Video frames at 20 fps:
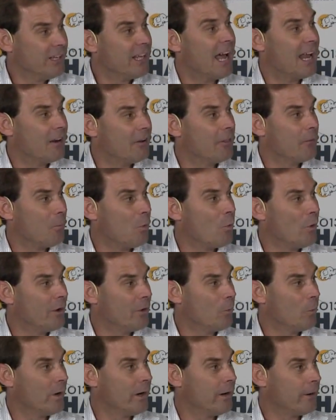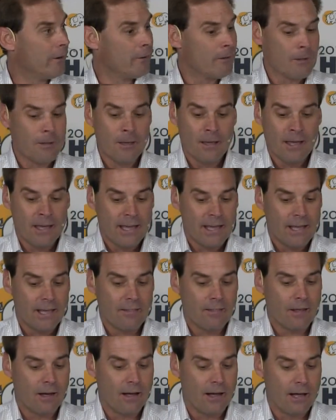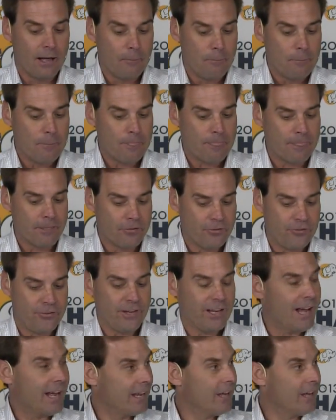gotten to the point to where the CIO